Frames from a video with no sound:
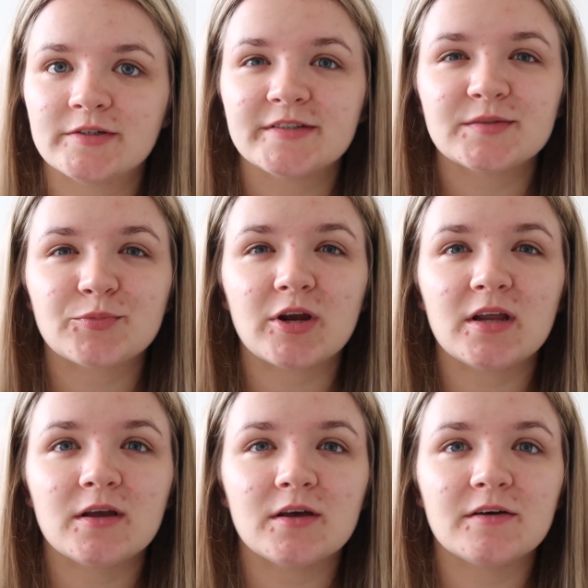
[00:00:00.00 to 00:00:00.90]

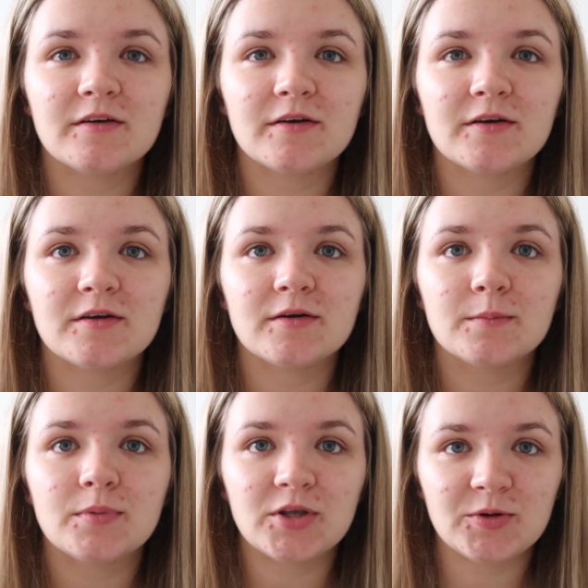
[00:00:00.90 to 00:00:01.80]
spring
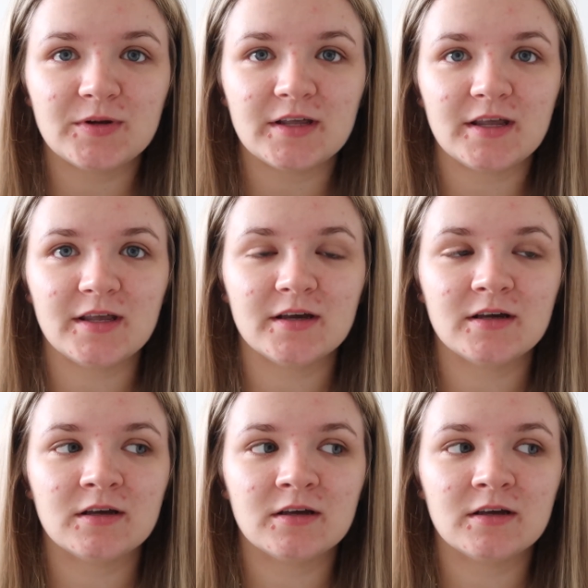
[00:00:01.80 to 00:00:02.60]
beauty